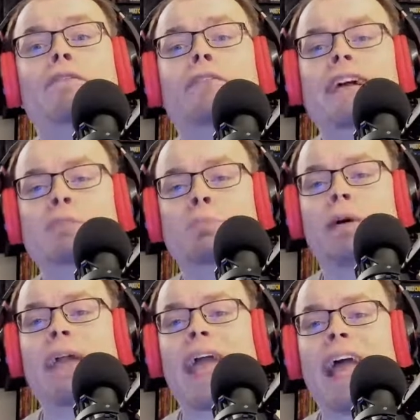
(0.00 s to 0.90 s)

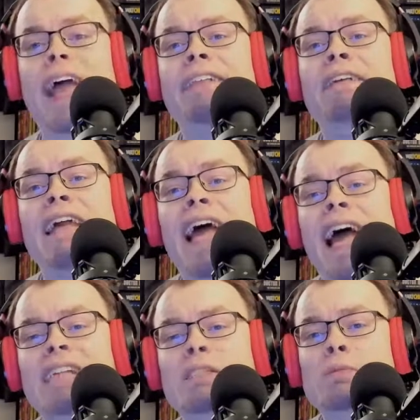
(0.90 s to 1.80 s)
Facebook and
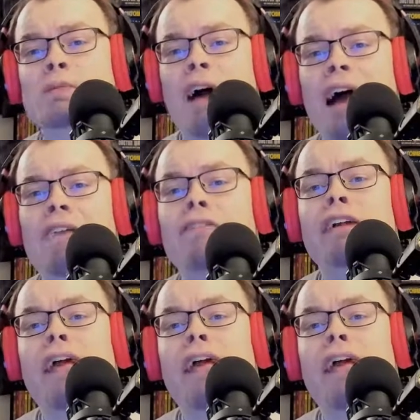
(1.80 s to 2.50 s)
a subscribe